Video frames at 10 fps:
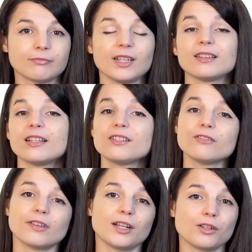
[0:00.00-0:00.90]
It lets you
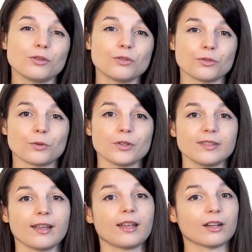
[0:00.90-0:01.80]
find new tools
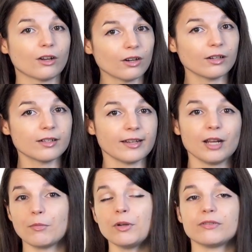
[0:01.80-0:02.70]
that can encourage
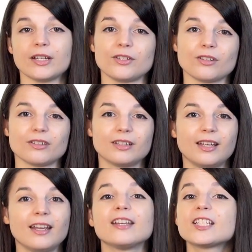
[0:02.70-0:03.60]
and motivate you,
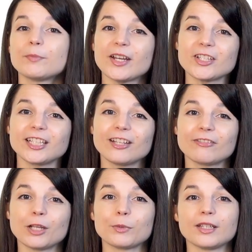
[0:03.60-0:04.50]
especially if
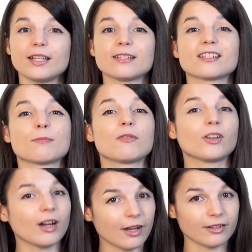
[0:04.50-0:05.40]
they relate to some of
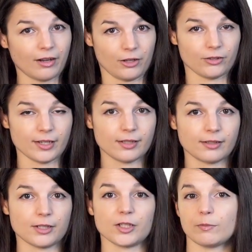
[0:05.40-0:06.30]
your other interests,
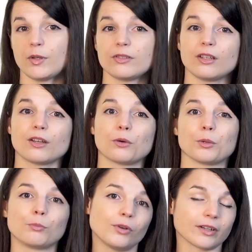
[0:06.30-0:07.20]
such as music or
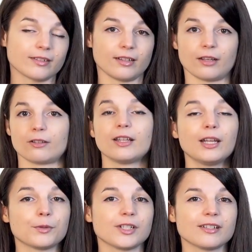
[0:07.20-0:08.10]
books in other
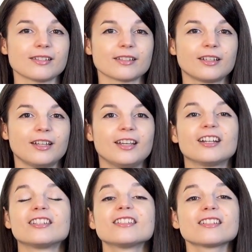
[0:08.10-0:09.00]
languages.
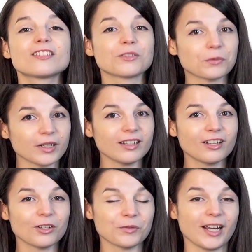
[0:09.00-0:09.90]
This is a really
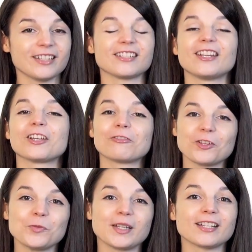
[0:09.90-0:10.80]
good way to take a
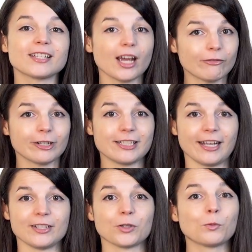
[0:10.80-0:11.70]
few minutes every
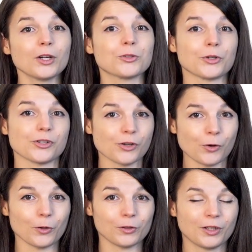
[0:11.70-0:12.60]
day to work towards your
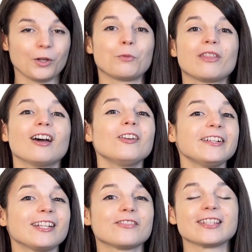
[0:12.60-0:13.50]
goal, without
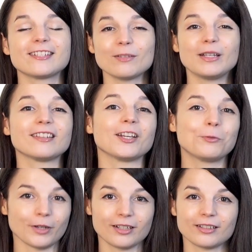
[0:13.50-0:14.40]
it even seeming like
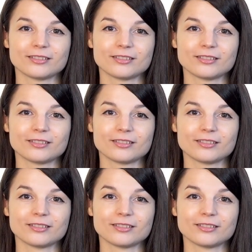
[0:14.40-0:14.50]
work.